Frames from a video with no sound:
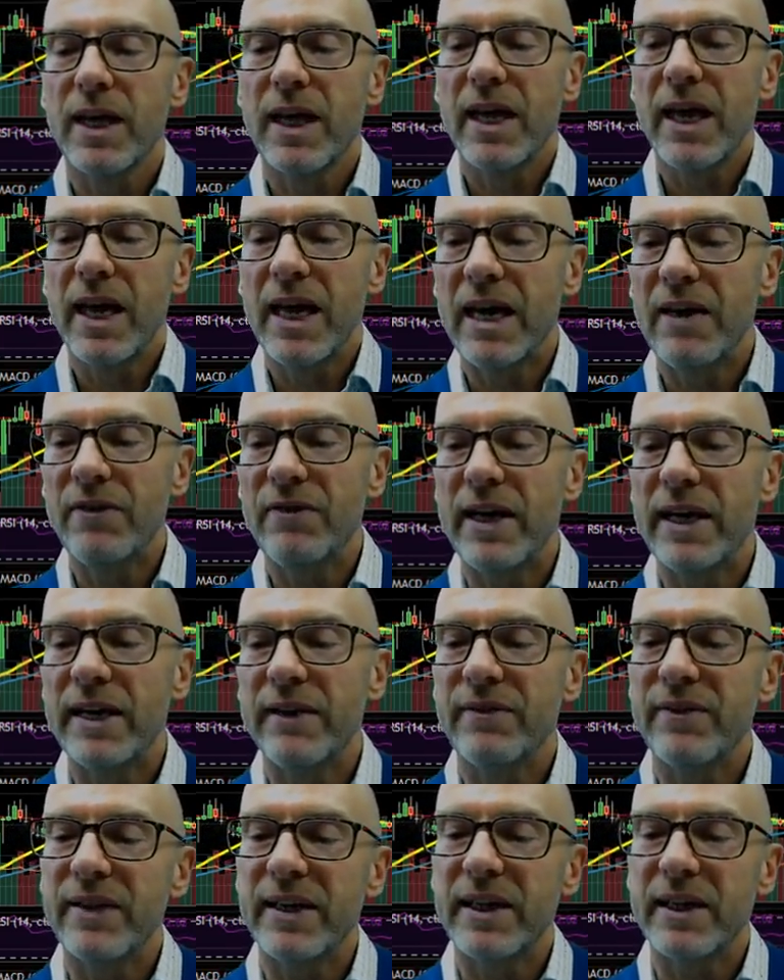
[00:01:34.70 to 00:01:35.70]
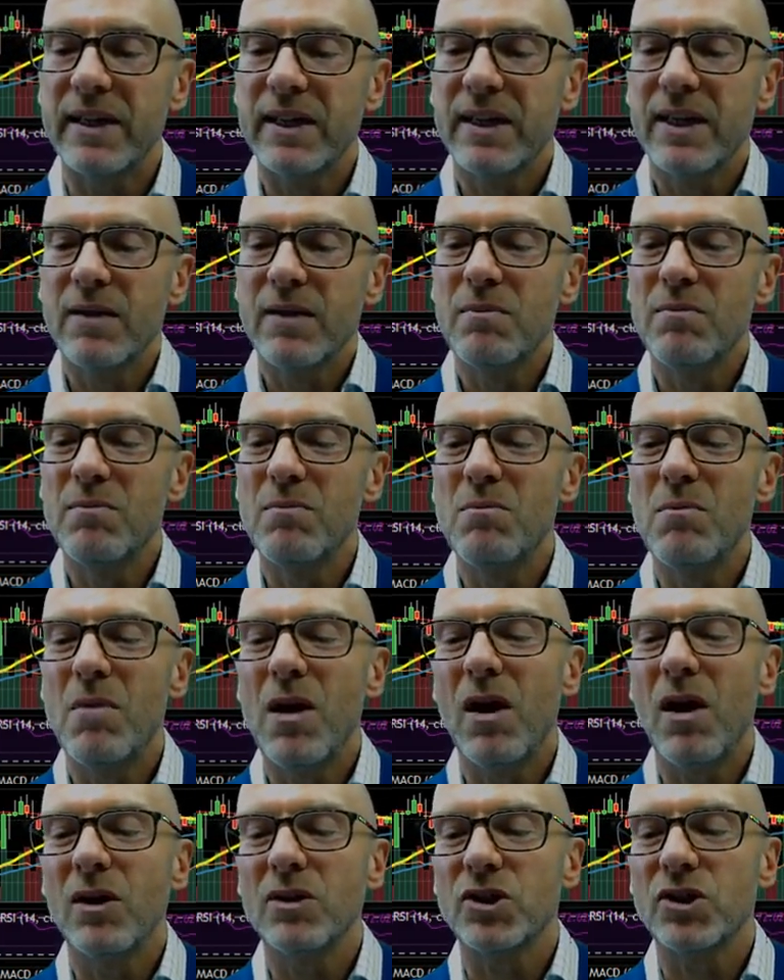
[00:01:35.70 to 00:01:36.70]
If anything,
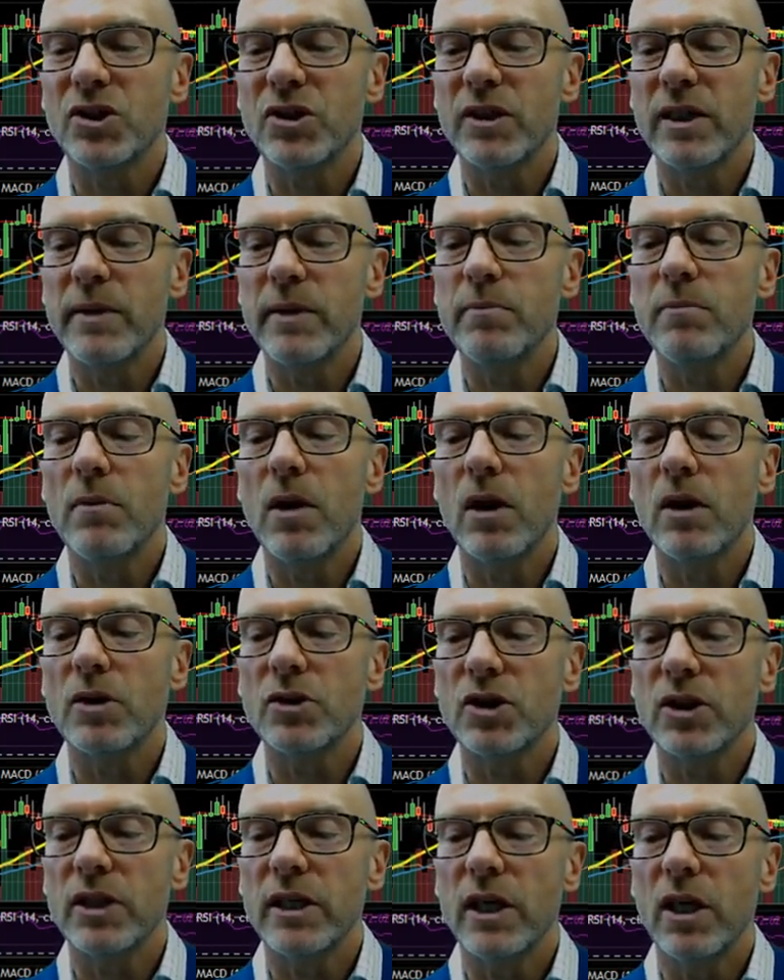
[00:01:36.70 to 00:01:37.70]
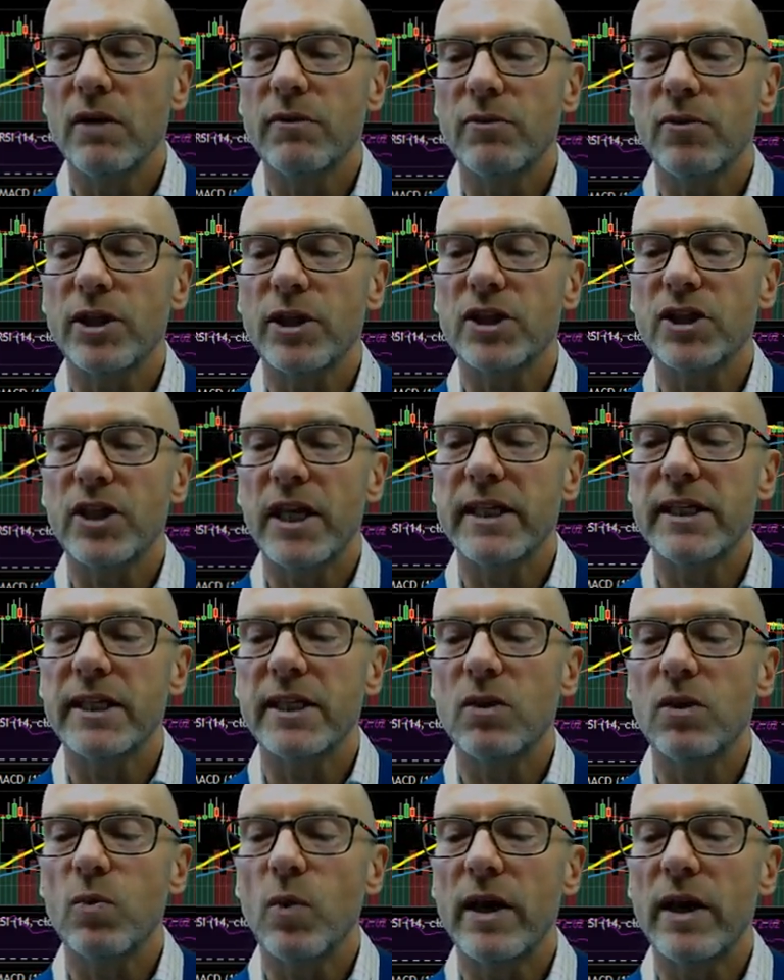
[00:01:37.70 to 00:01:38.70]
marginally overextended
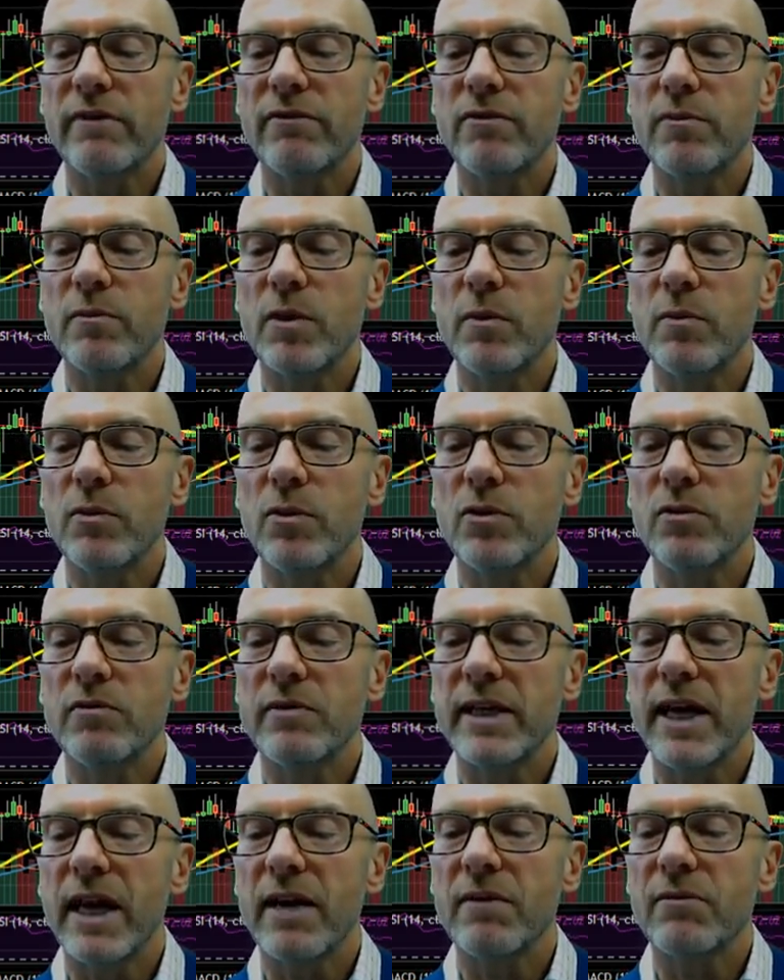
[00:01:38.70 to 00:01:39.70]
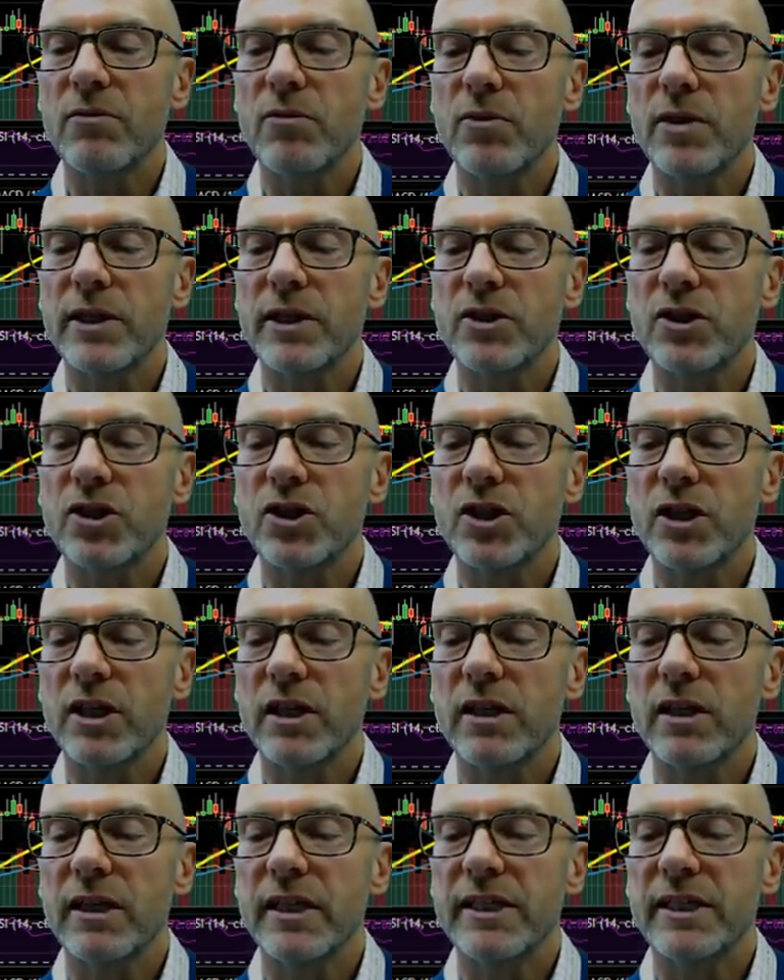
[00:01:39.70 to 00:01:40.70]
away from the moving average
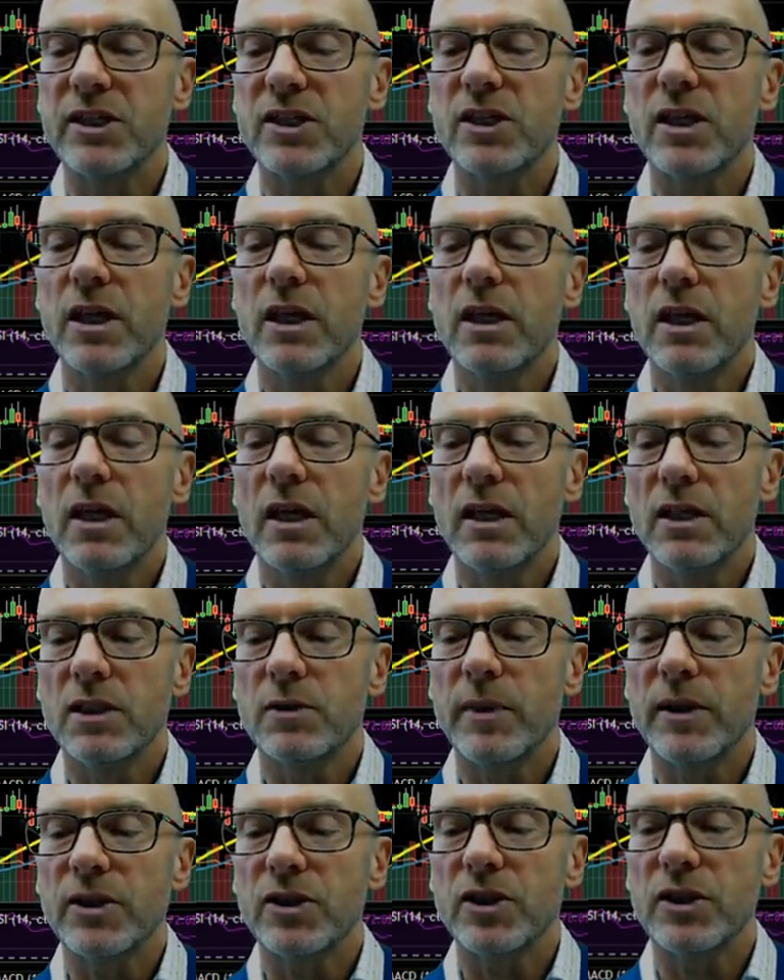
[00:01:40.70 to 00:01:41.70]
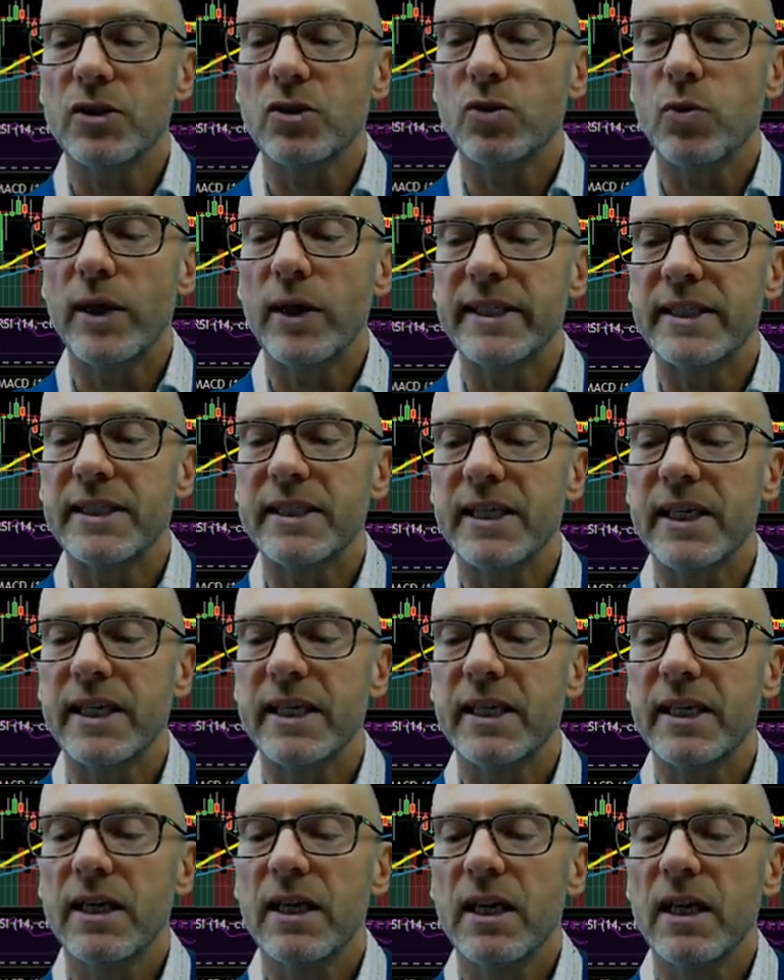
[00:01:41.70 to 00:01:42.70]
is, especially the
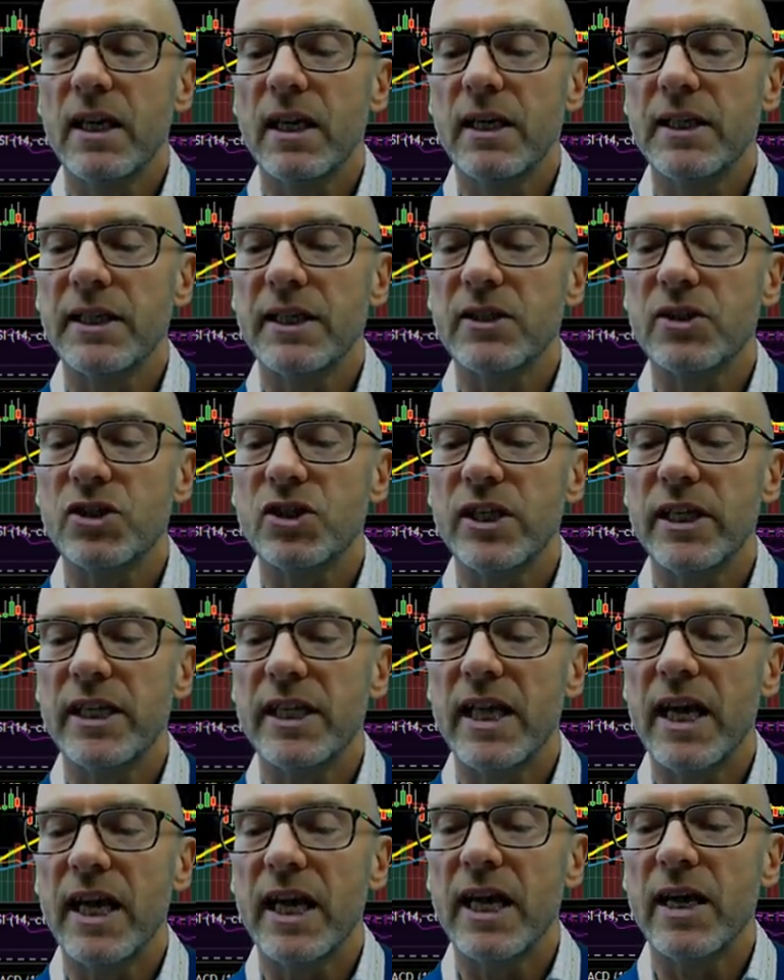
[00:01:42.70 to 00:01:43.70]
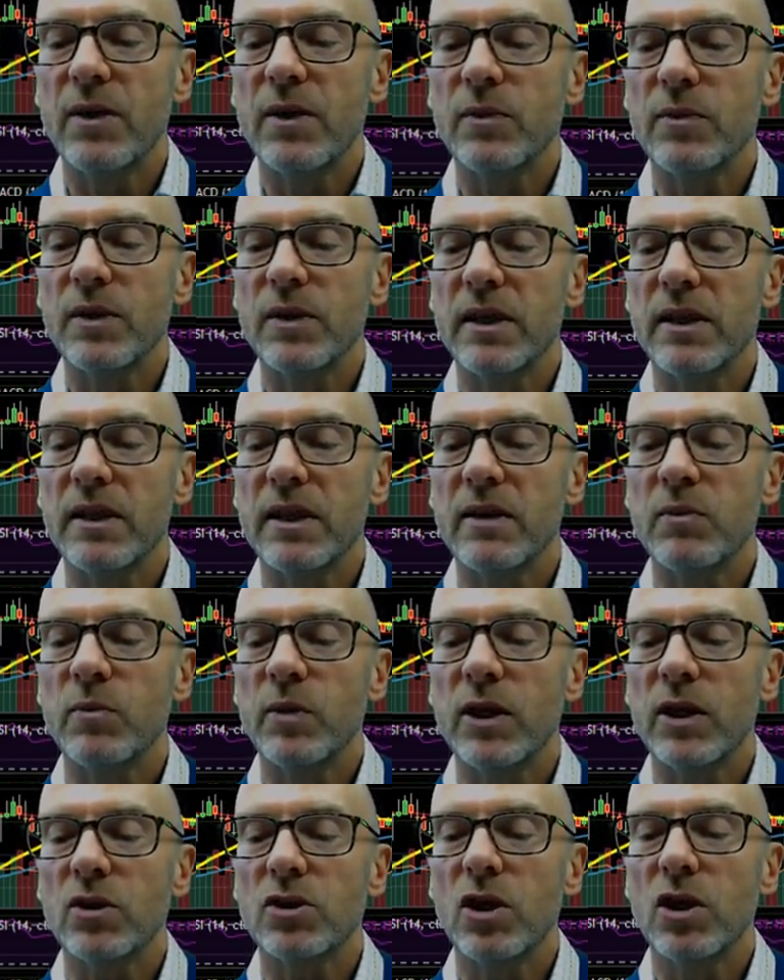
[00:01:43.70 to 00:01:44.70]
20. You can see there that we
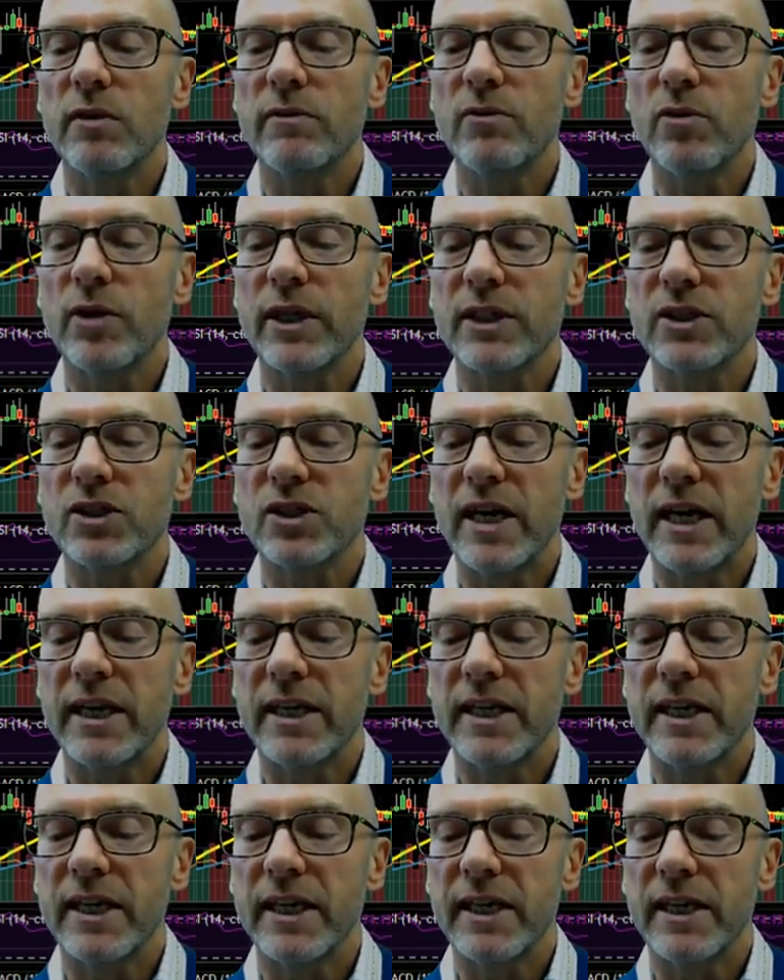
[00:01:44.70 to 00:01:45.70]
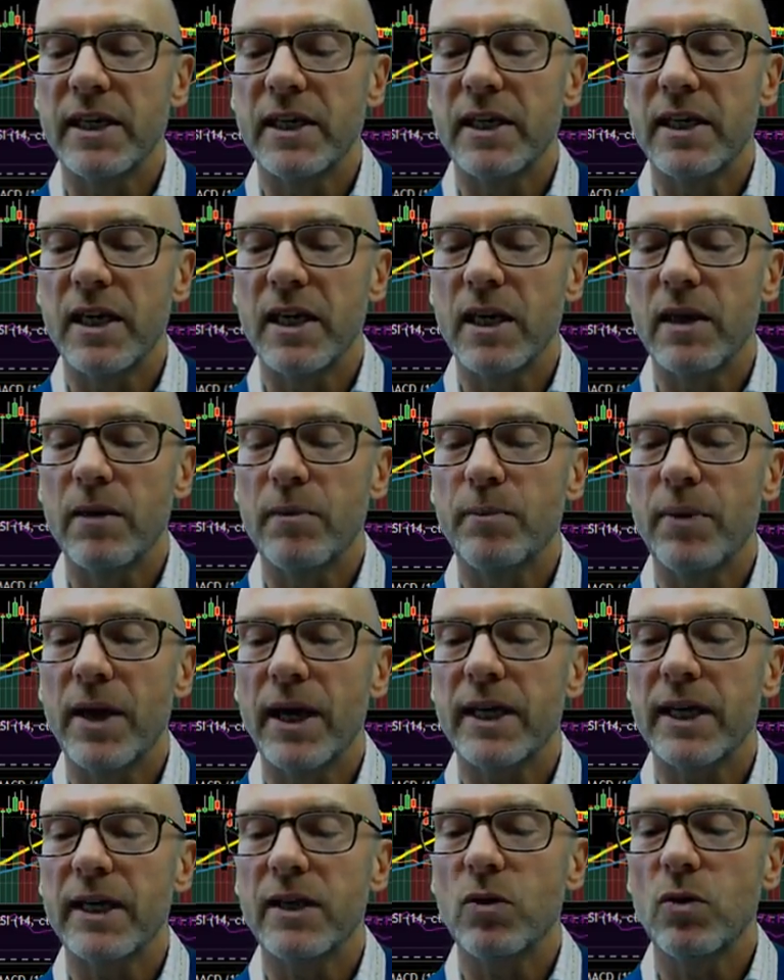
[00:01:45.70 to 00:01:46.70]
got overextended
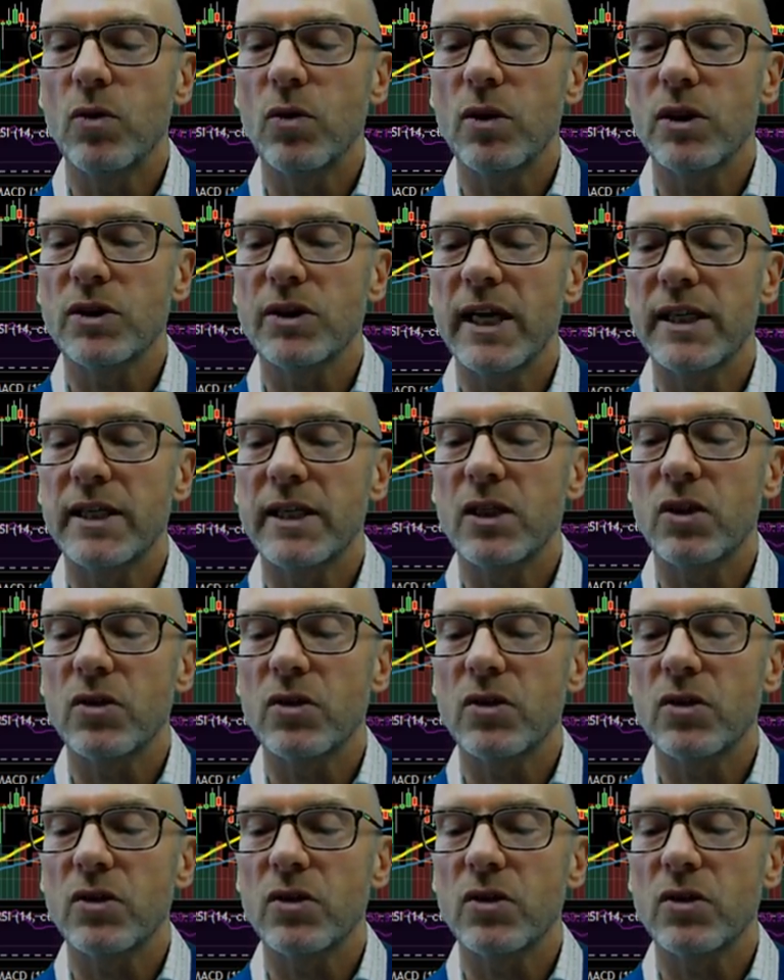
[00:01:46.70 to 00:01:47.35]
back in August, had the